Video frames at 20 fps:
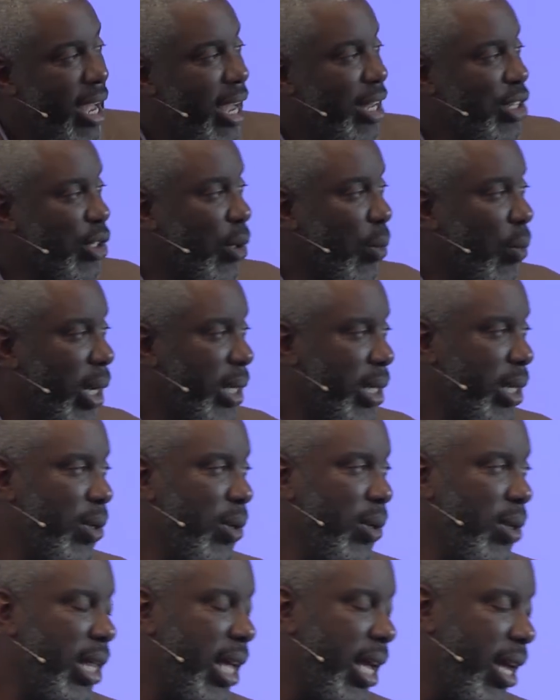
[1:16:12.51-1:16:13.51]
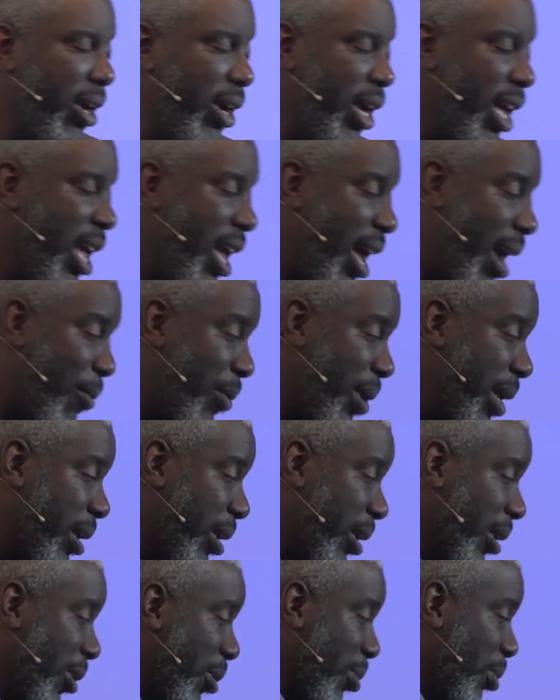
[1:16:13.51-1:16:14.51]
And so, what to do there? I'm
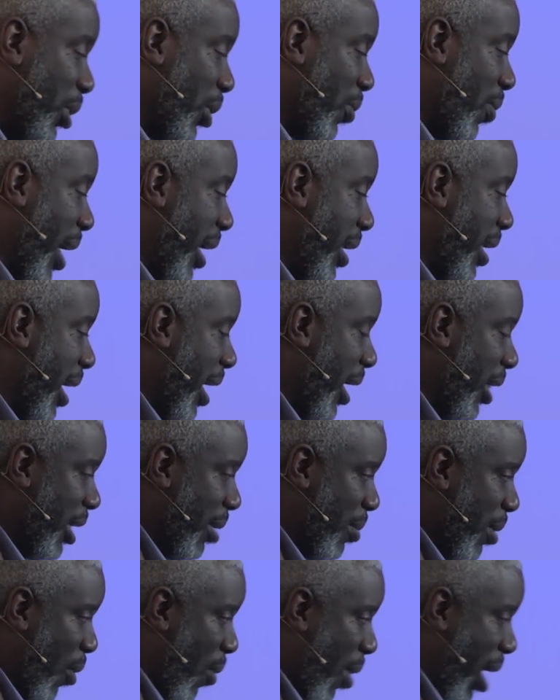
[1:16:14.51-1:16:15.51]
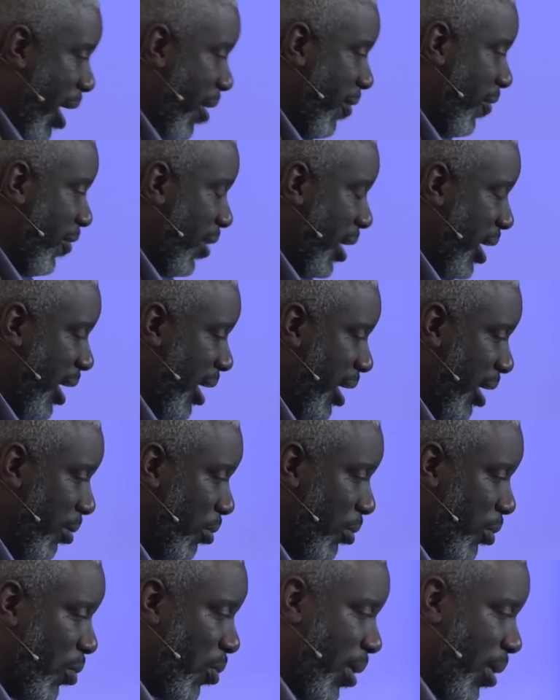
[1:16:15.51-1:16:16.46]
reading a little book right now that my wife um,